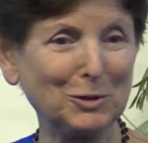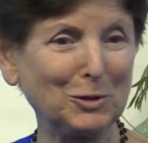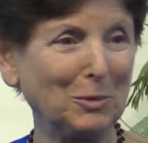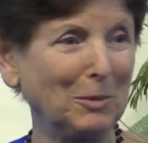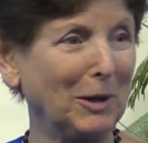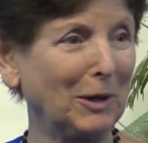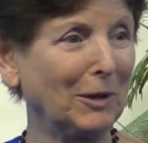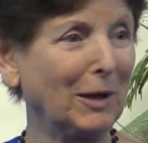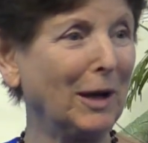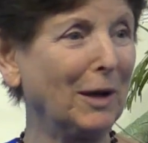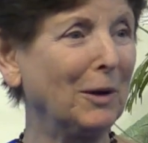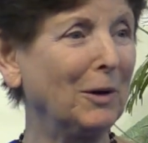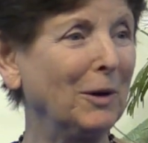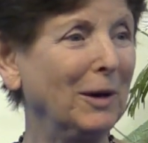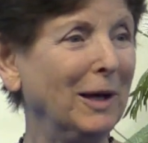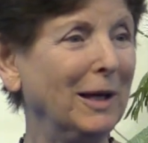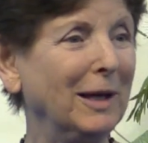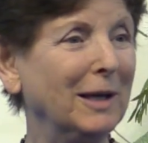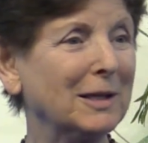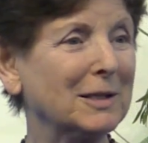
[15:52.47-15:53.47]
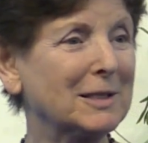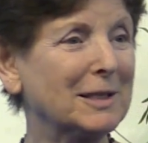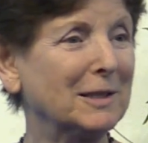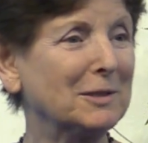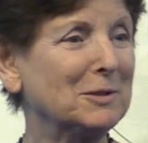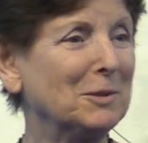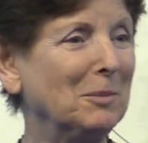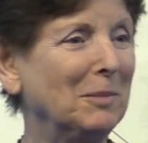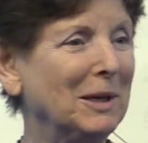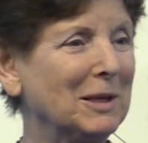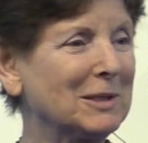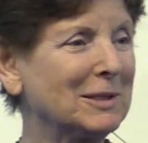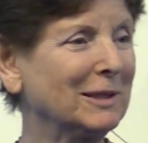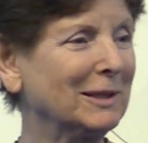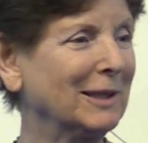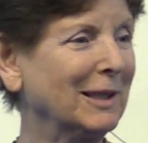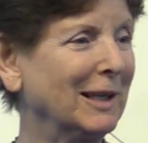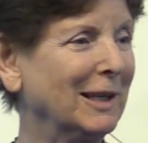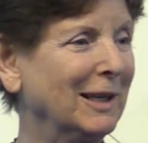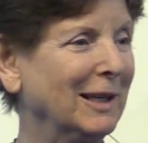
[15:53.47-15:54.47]
No matter how
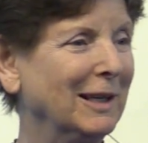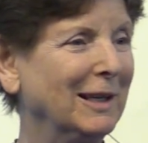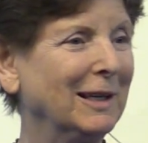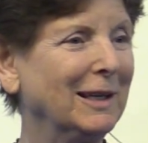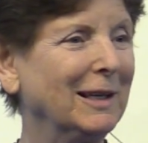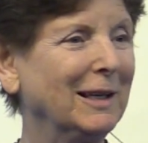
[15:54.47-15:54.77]
sentimentally